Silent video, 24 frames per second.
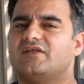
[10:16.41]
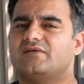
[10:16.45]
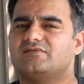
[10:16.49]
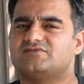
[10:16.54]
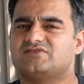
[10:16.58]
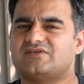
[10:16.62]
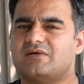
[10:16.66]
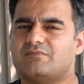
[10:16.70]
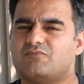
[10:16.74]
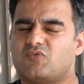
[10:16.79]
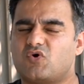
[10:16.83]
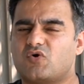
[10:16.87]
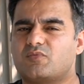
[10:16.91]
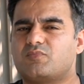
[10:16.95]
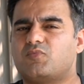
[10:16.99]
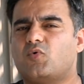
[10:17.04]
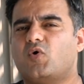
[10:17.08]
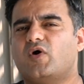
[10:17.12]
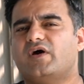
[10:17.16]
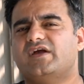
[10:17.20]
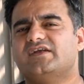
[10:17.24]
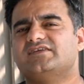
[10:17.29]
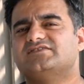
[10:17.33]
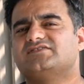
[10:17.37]
some more
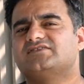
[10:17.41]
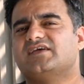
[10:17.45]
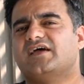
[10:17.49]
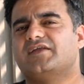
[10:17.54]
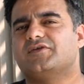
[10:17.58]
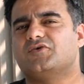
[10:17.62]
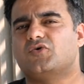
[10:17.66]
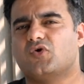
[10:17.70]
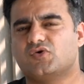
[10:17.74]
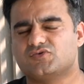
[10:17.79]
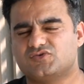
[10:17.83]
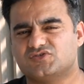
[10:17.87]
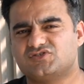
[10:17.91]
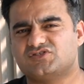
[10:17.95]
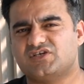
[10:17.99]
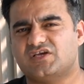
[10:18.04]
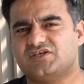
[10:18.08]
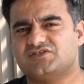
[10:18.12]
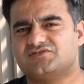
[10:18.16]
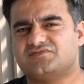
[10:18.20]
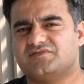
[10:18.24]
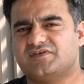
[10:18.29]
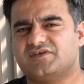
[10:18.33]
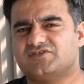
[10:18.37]
points and go to
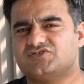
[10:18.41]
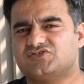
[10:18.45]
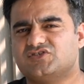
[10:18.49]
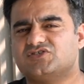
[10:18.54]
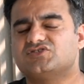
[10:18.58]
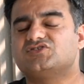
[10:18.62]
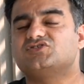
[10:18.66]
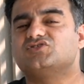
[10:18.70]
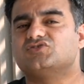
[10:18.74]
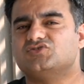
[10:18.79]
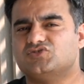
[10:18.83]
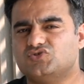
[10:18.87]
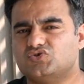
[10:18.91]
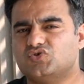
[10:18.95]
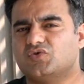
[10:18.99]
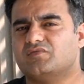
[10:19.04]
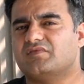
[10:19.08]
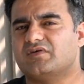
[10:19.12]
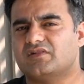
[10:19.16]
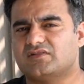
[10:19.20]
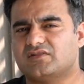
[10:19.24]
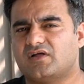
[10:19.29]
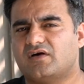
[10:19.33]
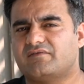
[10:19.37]
St. Regis. You
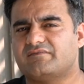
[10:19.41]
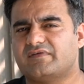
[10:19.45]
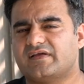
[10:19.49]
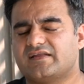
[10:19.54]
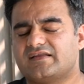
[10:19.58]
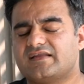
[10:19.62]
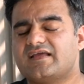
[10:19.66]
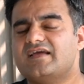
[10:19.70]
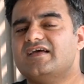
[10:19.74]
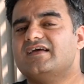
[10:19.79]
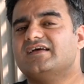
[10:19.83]
will love it.